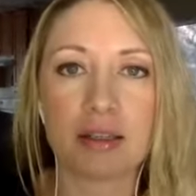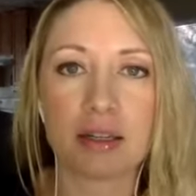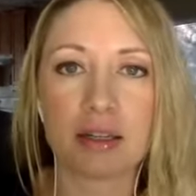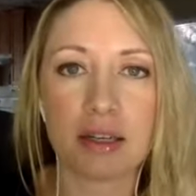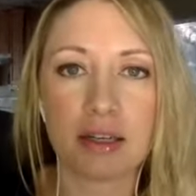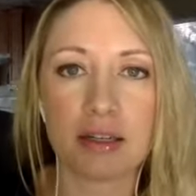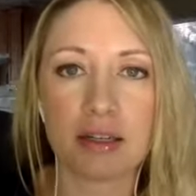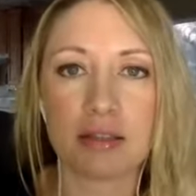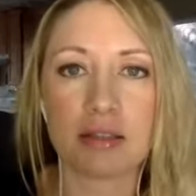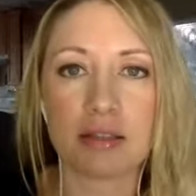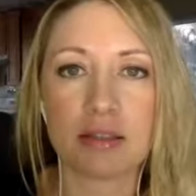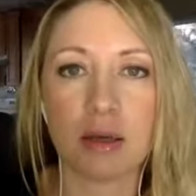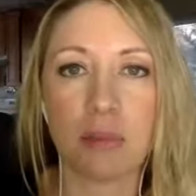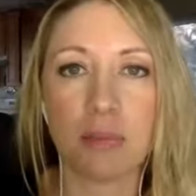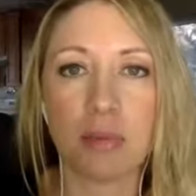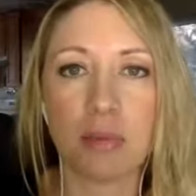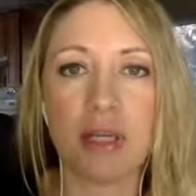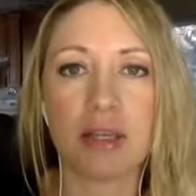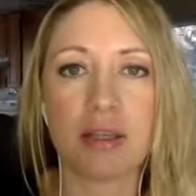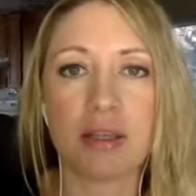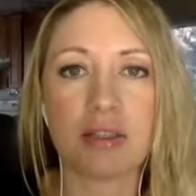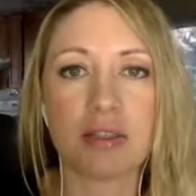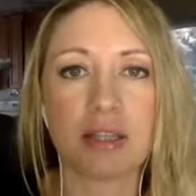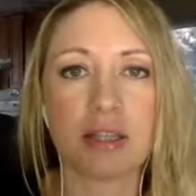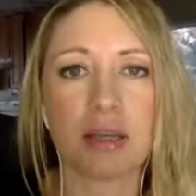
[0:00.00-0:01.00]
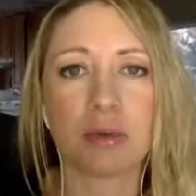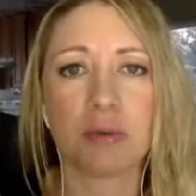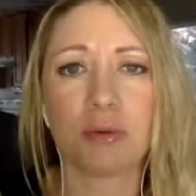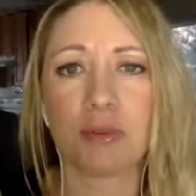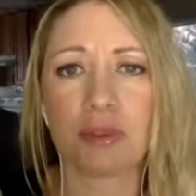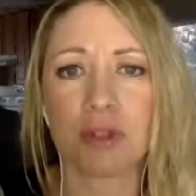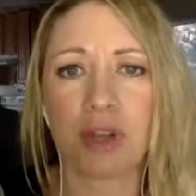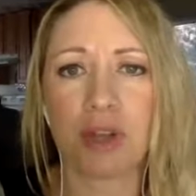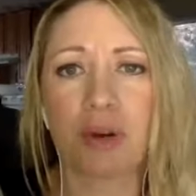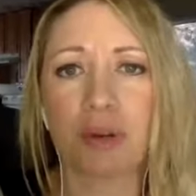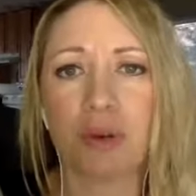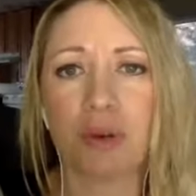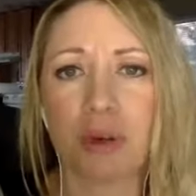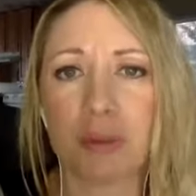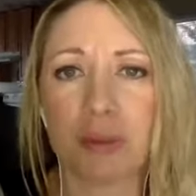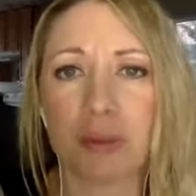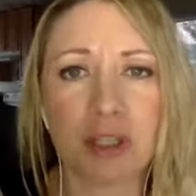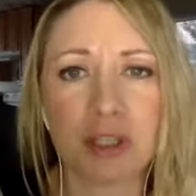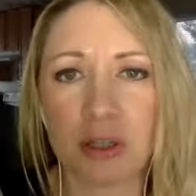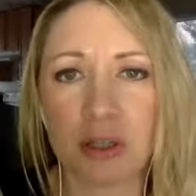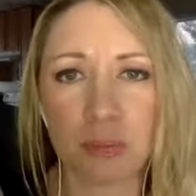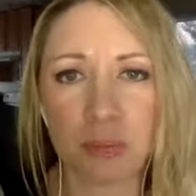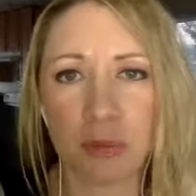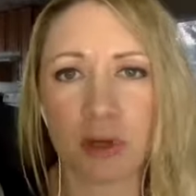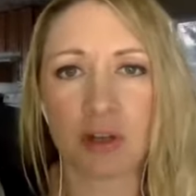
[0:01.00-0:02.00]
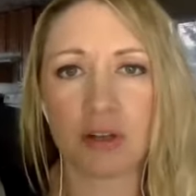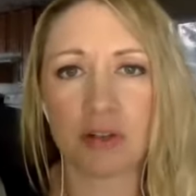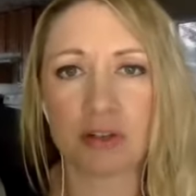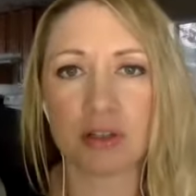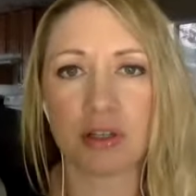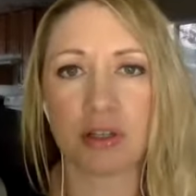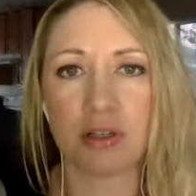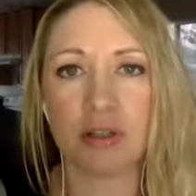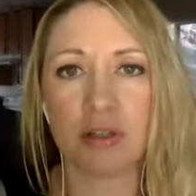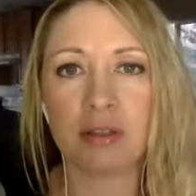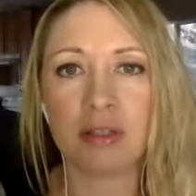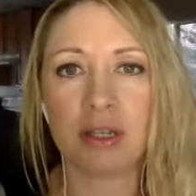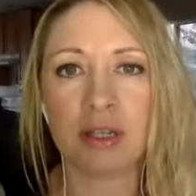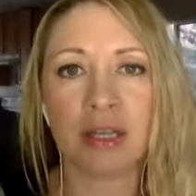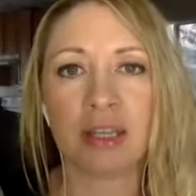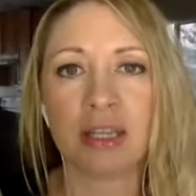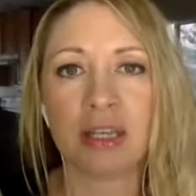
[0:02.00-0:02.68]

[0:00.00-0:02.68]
kind of step in and say, well, no, I'm a good person,